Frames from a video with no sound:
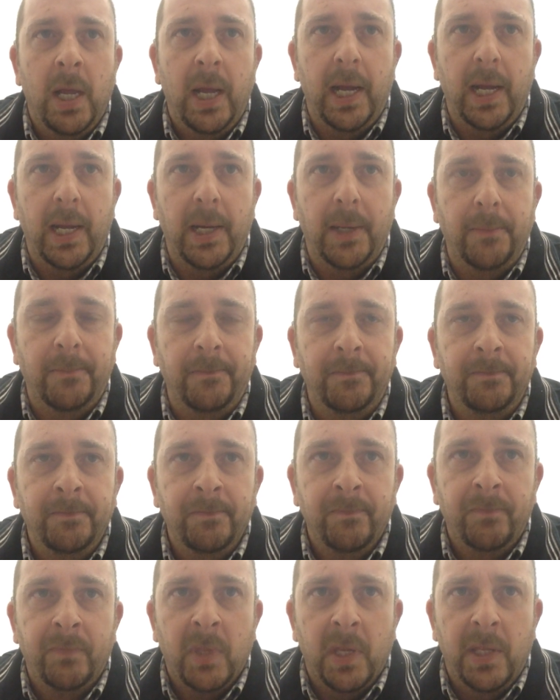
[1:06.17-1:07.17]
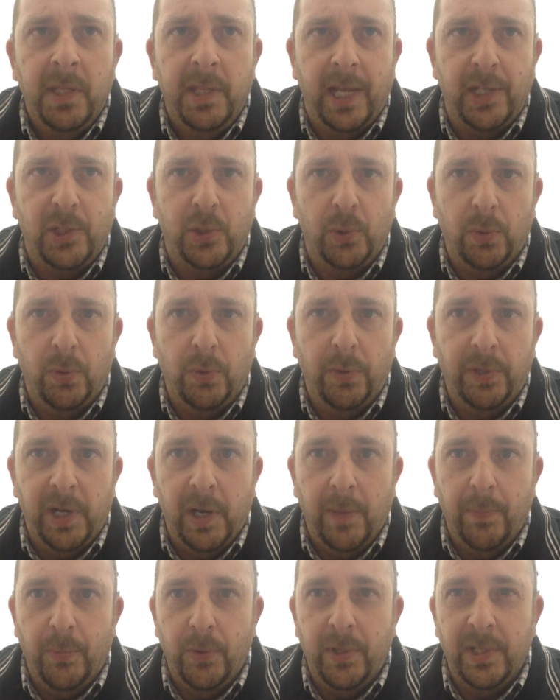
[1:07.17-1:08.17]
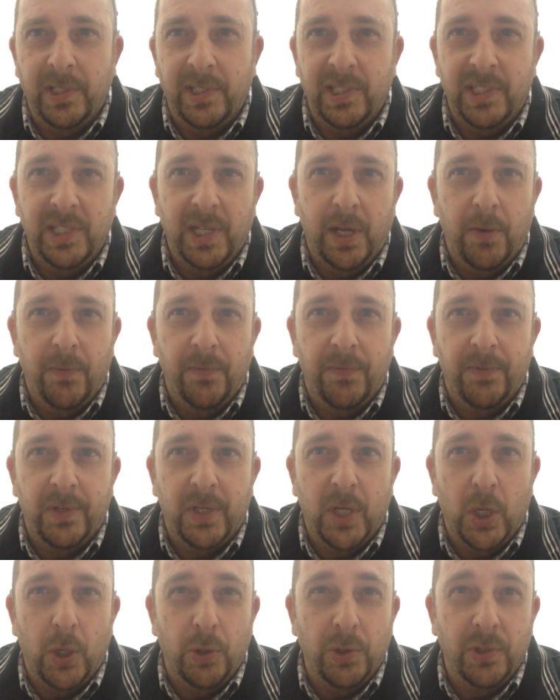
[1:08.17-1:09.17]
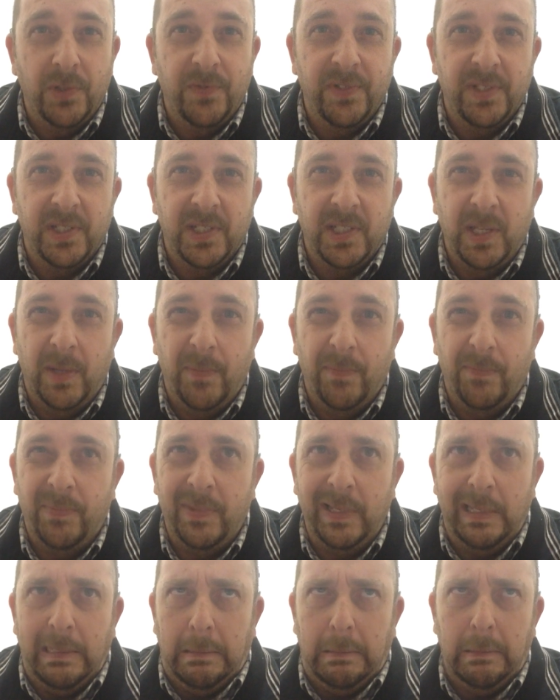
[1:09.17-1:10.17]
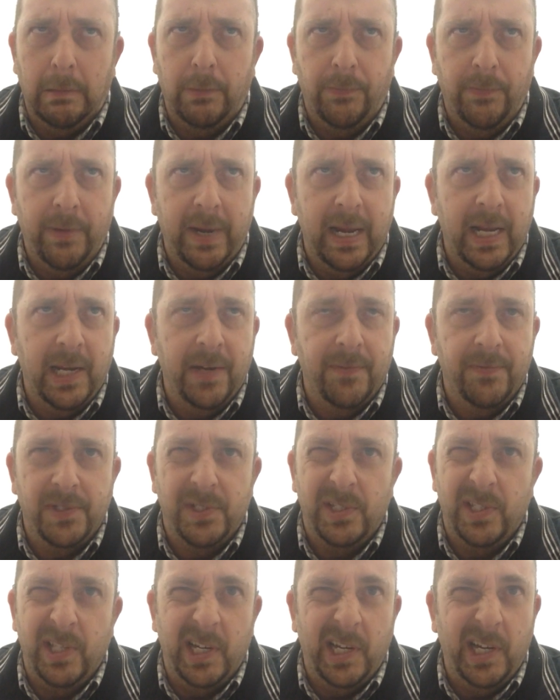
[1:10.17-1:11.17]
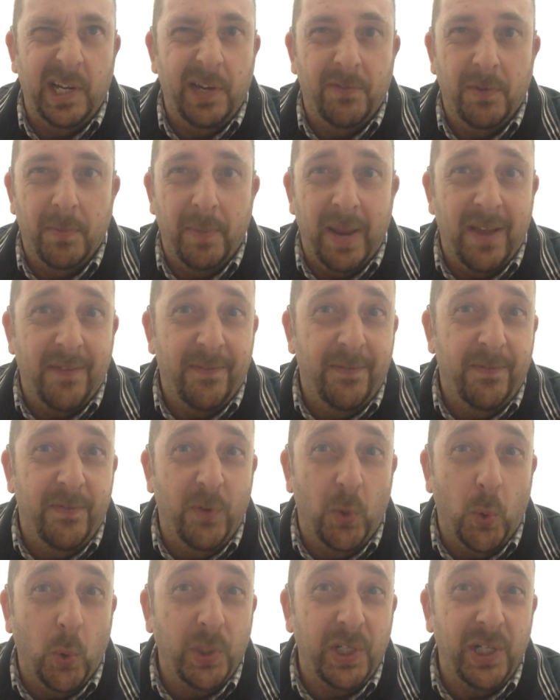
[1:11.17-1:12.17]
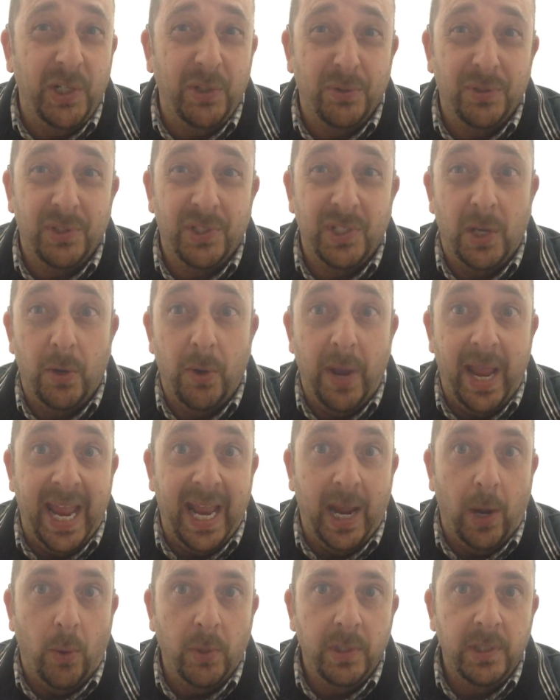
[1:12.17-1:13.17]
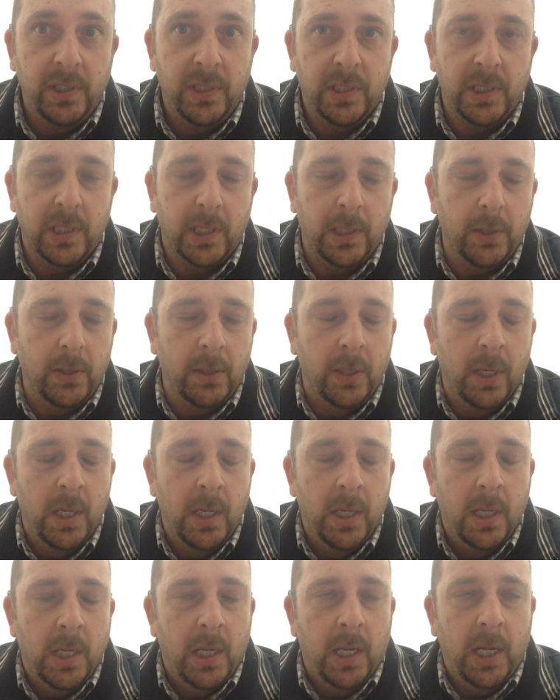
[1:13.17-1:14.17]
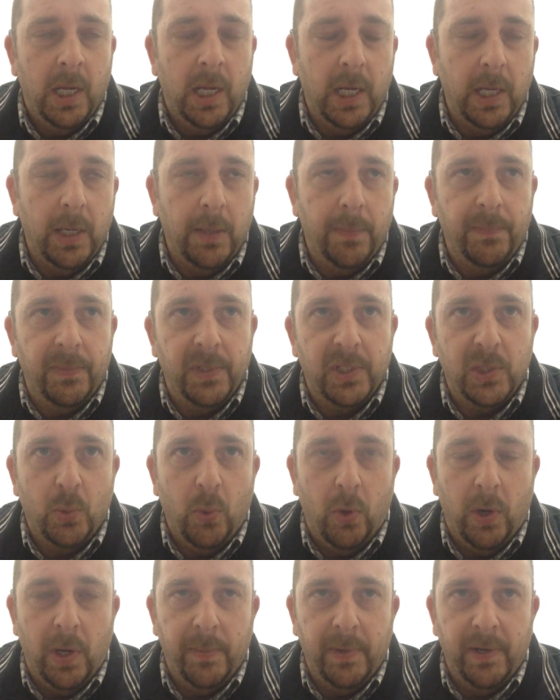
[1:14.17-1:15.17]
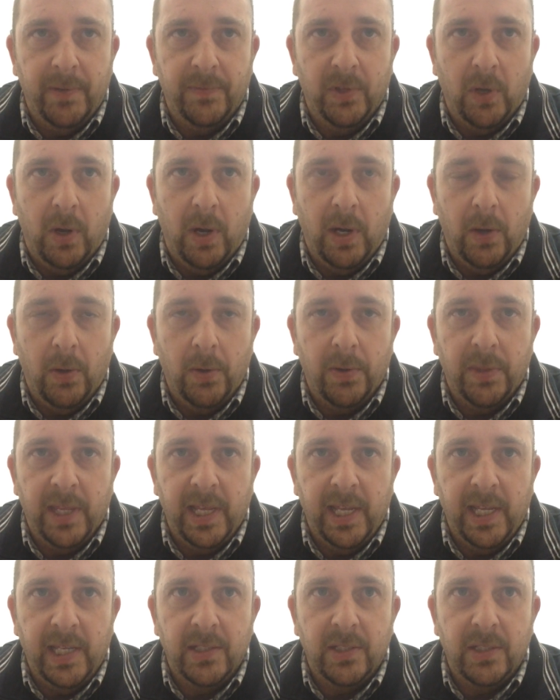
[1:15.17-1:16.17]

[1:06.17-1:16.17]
The actual audiobook itself goes for something around a vicinity of about 40 or so hours, so there's quite a bit of dialogue there.